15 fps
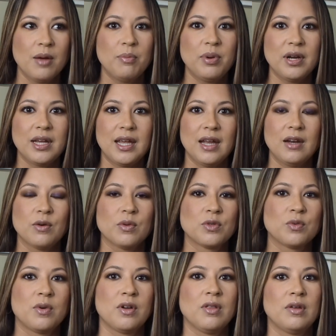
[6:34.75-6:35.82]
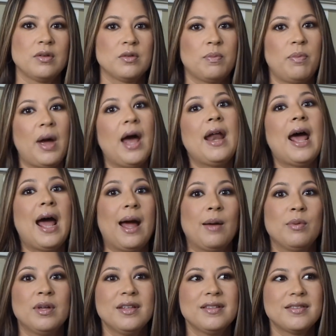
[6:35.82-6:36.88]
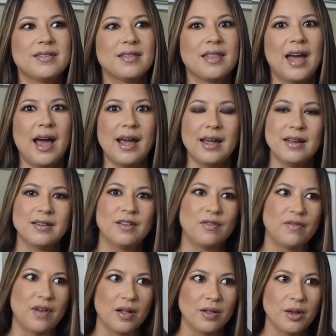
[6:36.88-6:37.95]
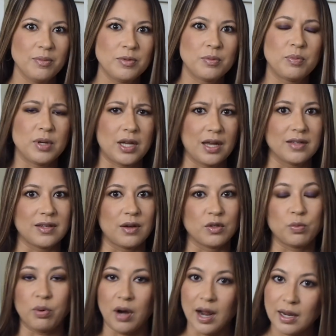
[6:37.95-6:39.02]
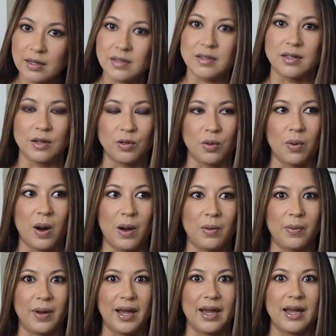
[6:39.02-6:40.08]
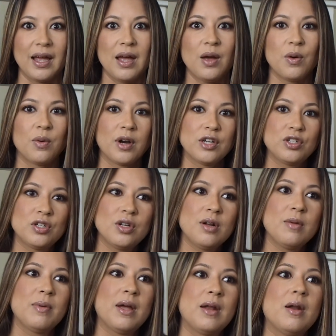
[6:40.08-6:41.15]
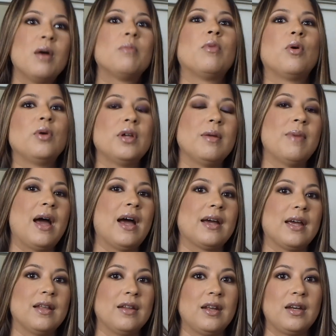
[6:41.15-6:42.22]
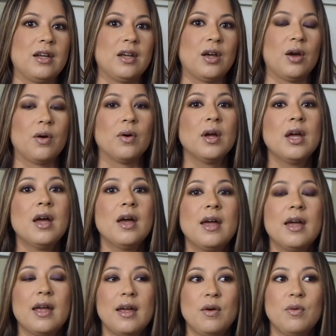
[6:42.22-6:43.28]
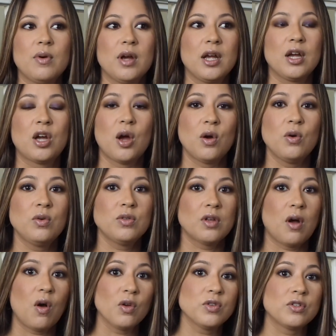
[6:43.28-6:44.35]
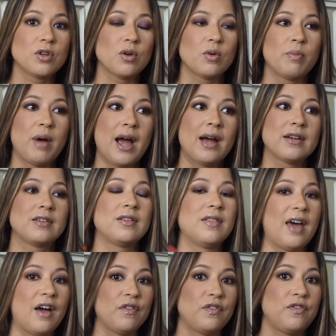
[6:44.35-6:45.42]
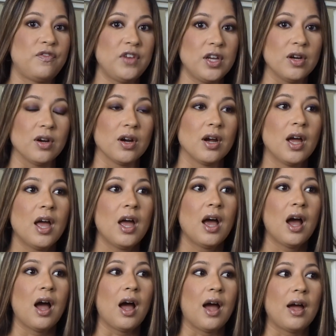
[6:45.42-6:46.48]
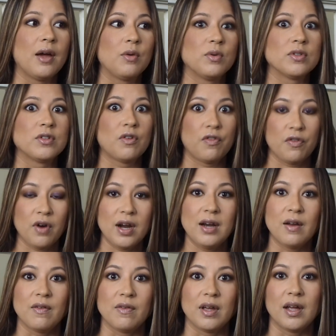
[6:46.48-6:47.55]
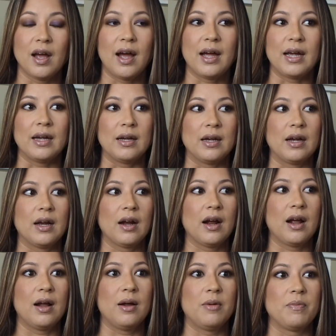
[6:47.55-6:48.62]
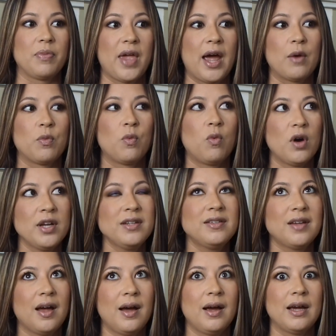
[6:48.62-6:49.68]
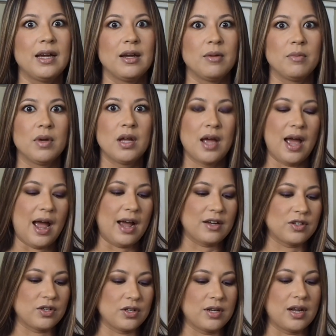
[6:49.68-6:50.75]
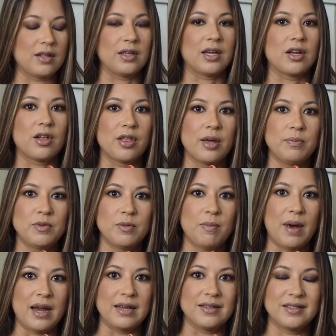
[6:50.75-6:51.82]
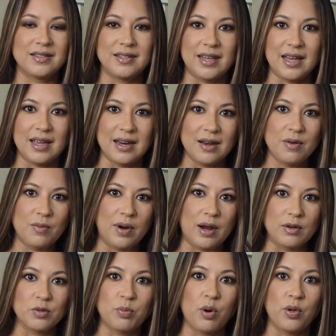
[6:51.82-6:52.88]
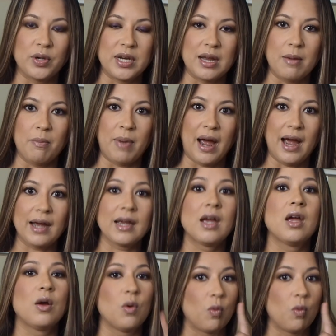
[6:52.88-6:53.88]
But again, it was one of those bad habits that I had developed because I was practicing the wrong way when I should have been pulling it back and letting go. It goes also back to that fear. I was afraid of it. I had one time accidentally clipped my skin when I was pulling it back.